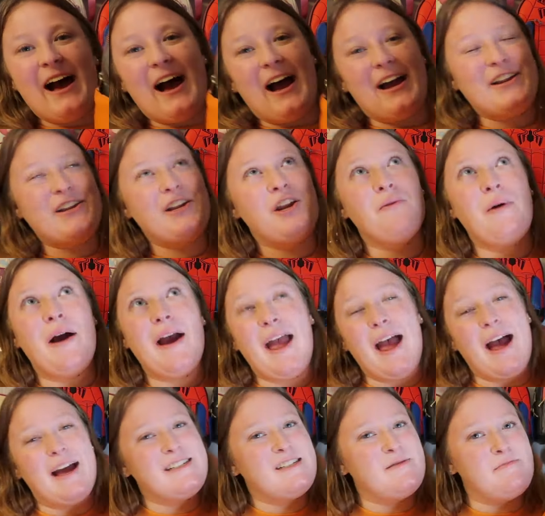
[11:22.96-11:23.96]
I knew I
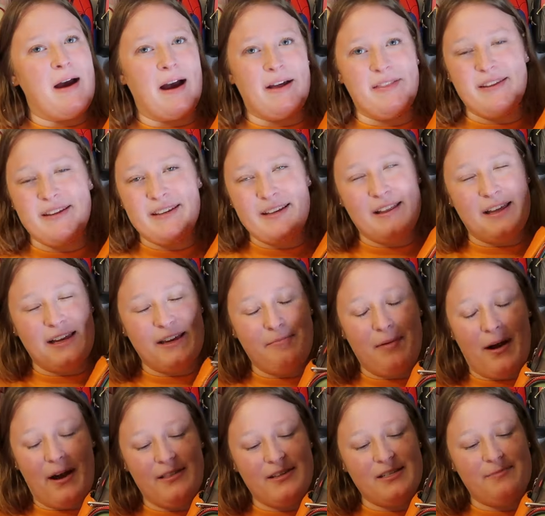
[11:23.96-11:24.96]
had to buy this, like,
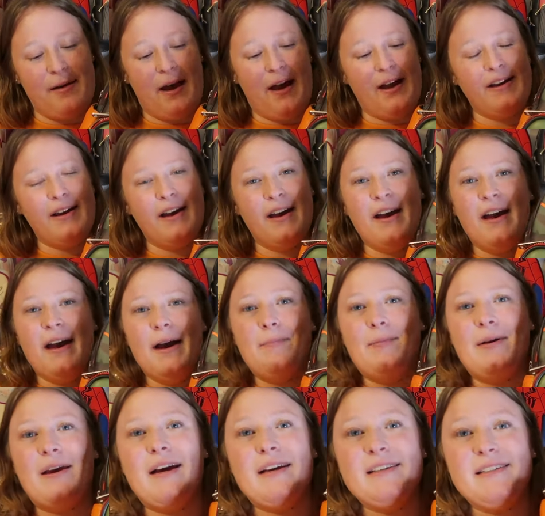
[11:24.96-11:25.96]
buy this bag
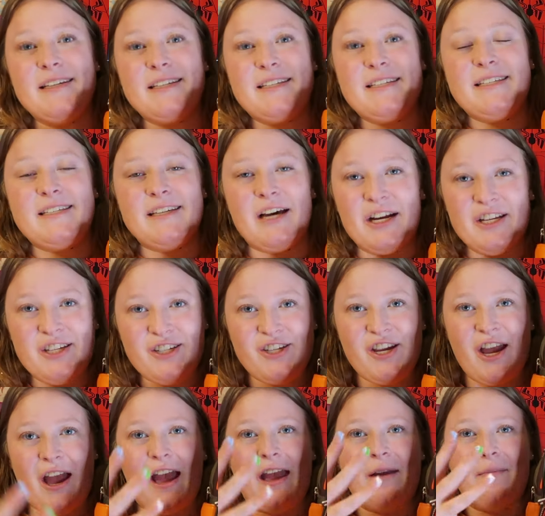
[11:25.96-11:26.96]
because it's such
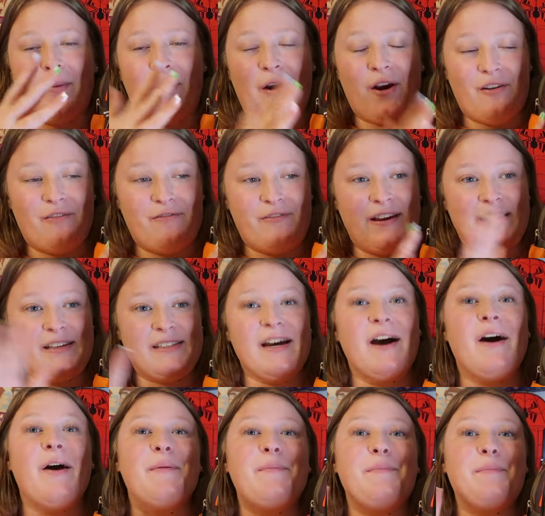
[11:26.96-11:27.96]
a perfect
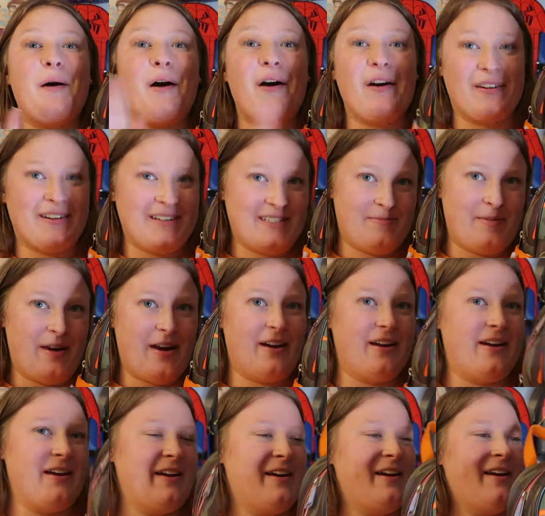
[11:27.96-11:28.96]
Parks
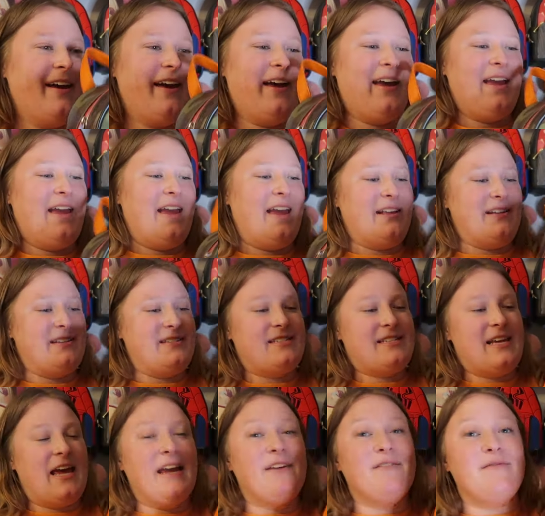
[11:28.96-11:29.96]
bag.
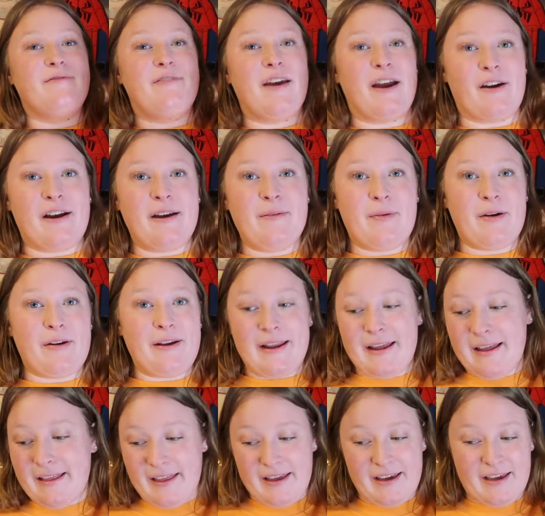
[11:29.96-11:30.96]
It's a very
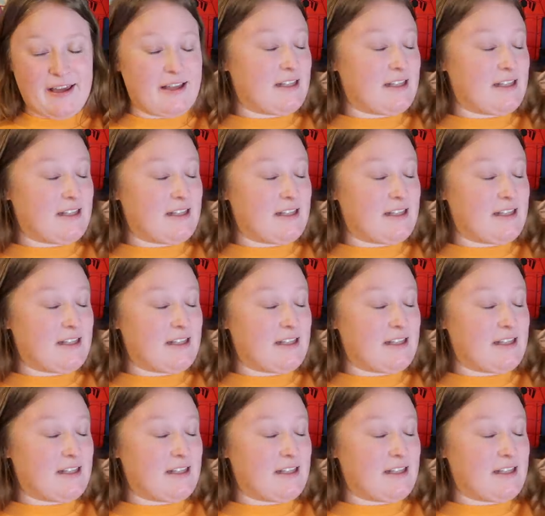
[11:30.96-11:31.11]
pretty, like,